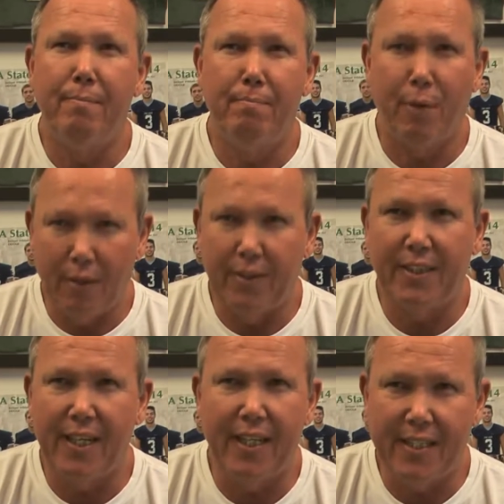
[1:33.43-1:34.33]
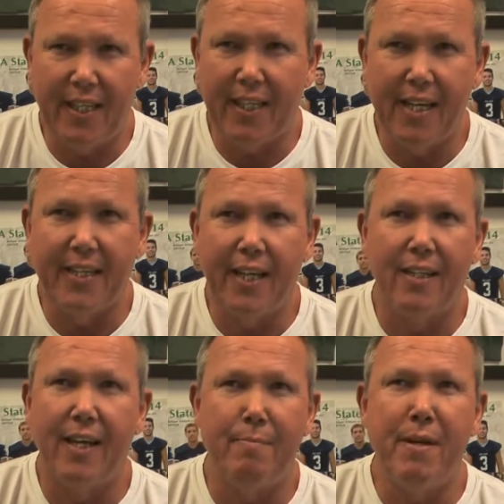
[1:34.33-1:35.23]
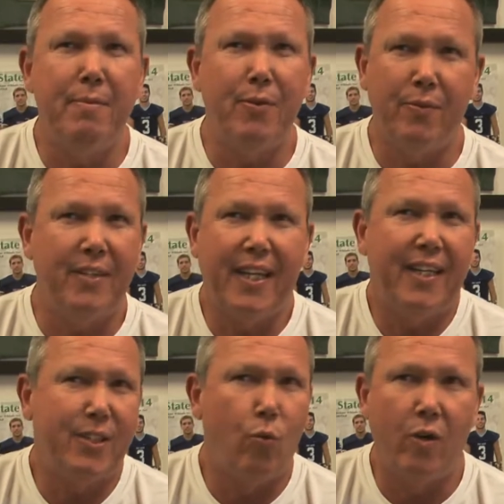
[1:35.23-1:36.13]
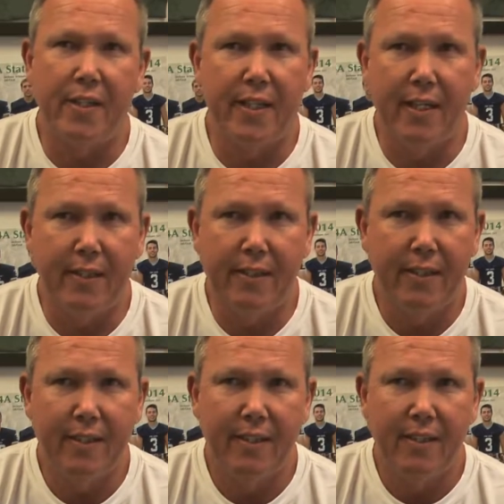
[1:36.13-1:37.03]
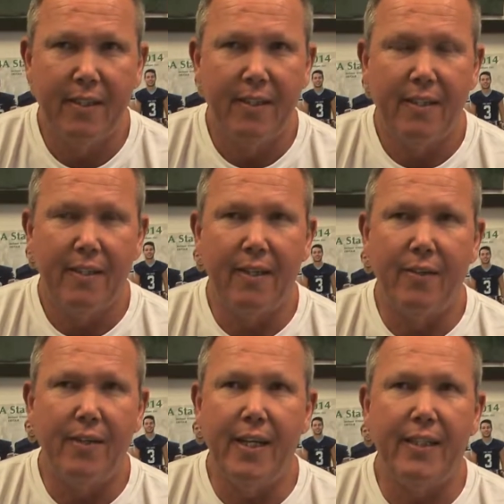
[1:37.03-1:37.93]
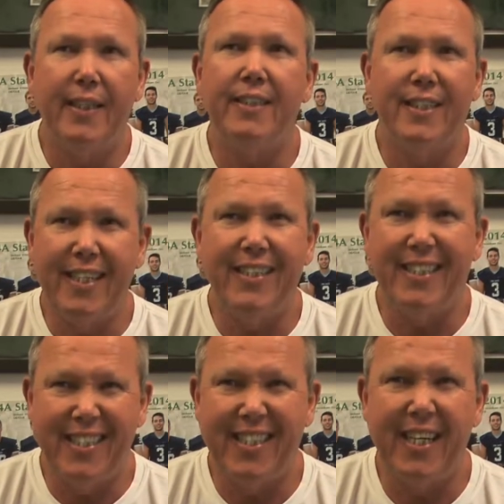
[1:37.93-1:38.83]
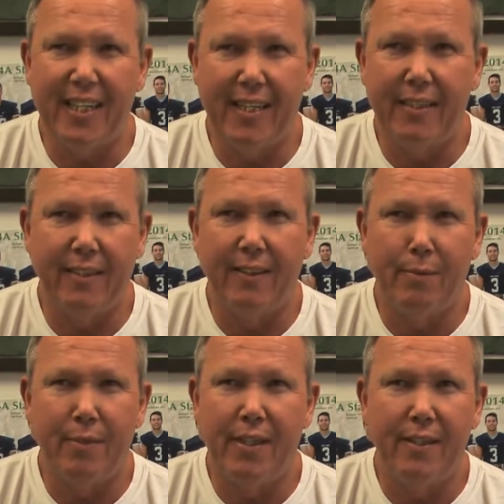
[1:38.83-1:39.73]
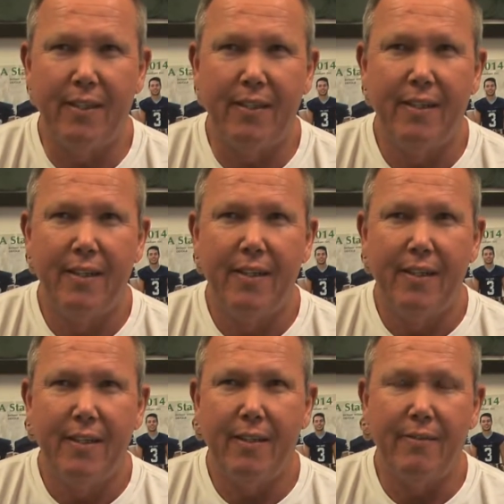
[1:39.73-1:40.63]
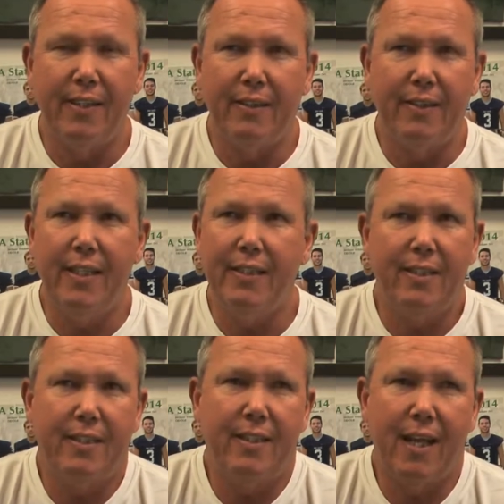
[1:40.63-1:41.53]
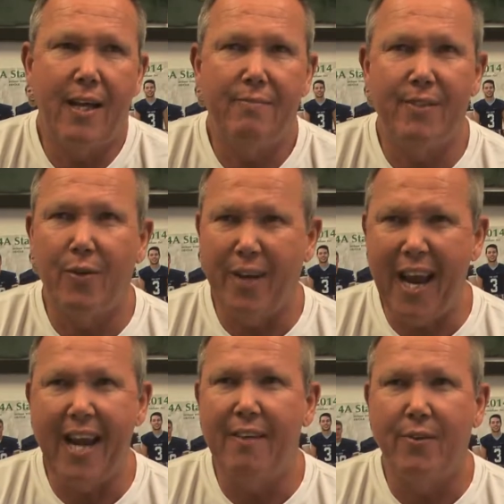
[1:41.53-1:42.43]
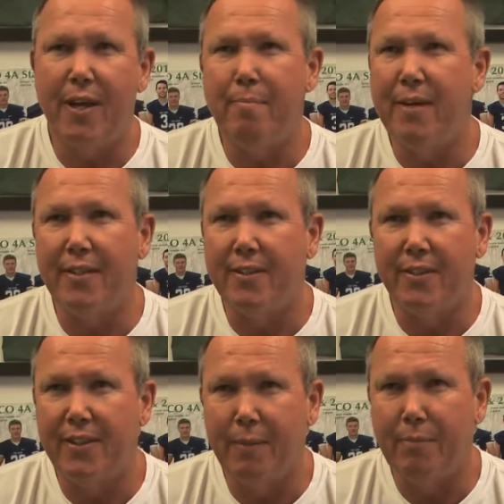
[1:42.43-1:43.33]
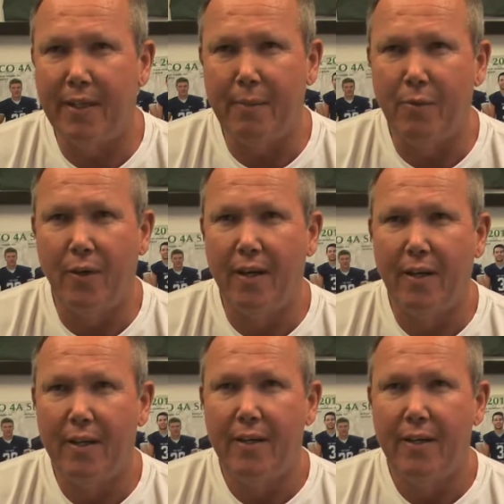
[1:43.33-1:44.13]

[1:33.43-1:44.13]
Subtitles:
person, I think, on down the line. Maybe they get to one kid, you know, and get things to sink in a little bit, you know, because kids, a lot of them don't have that mentorship anymore.